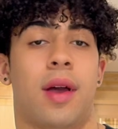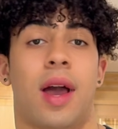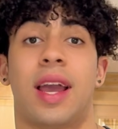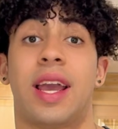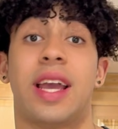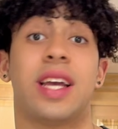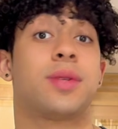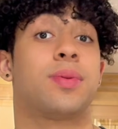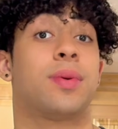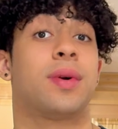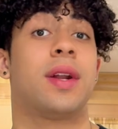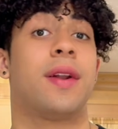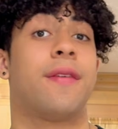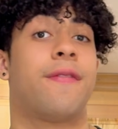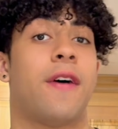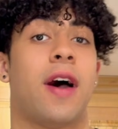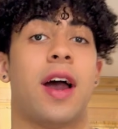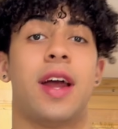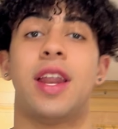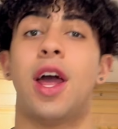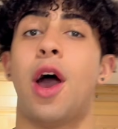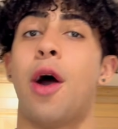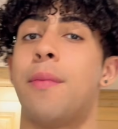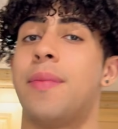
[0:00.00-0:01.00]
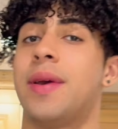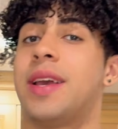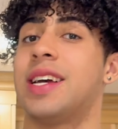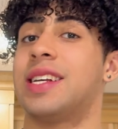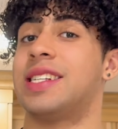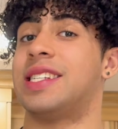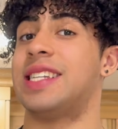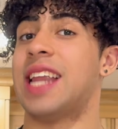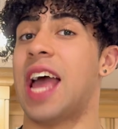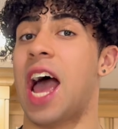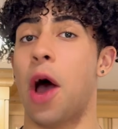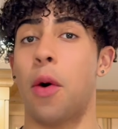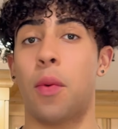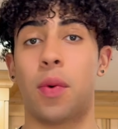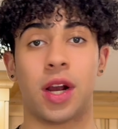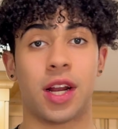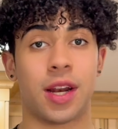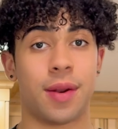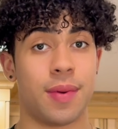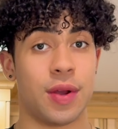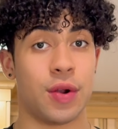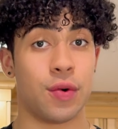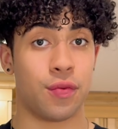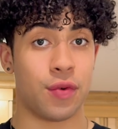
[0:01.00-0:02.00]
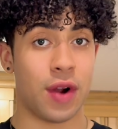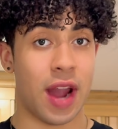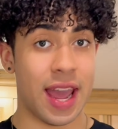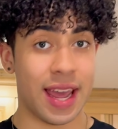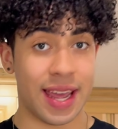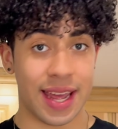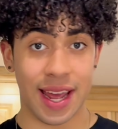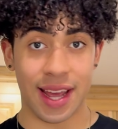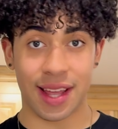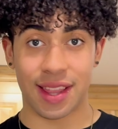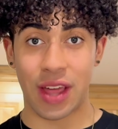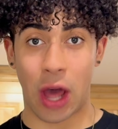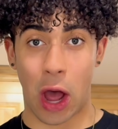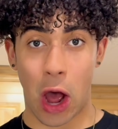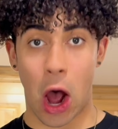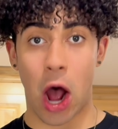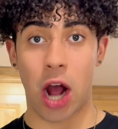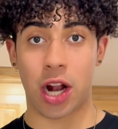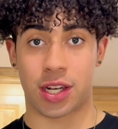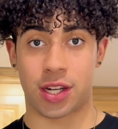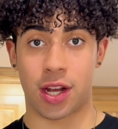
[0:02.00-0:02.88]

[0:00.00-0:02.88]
I guess we're gonna find out because now we're gonna be ranking the hot